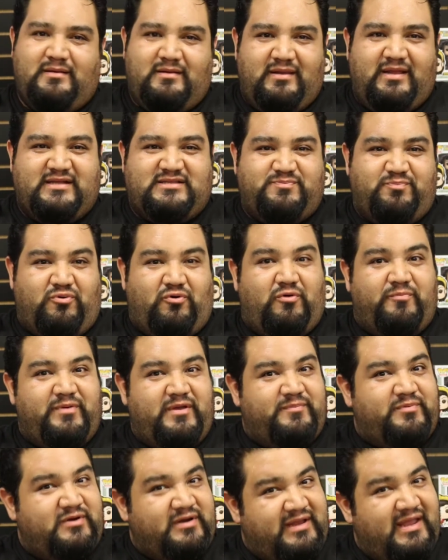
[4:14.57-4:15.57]
let's pull
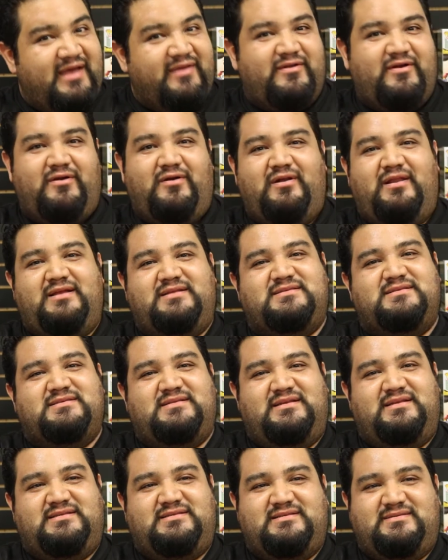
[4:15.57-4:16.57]
people together.
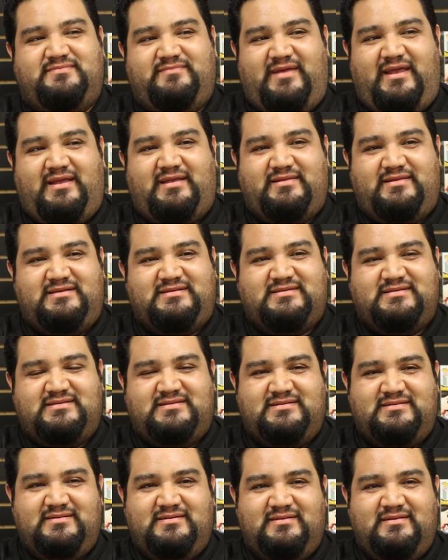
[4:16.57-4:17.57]
Let's make
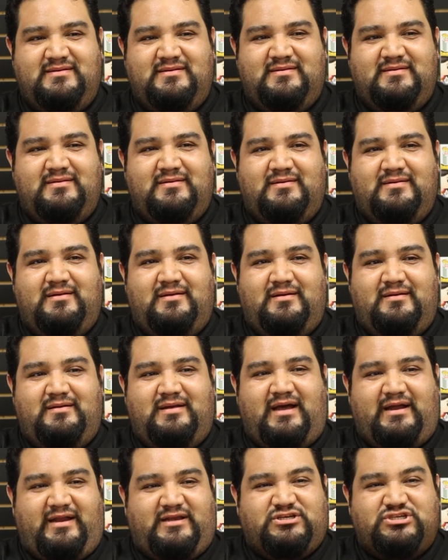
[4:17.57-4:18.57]
this
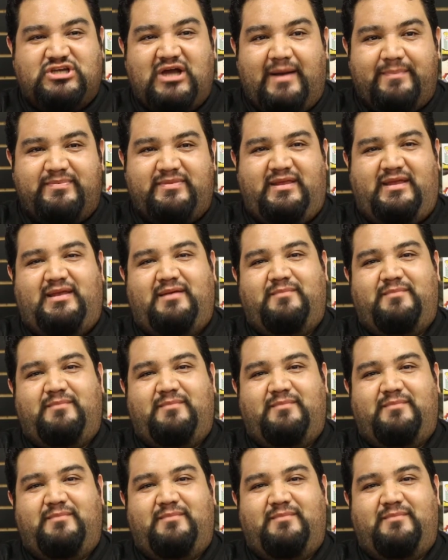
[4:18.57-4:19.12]
not a shop thing.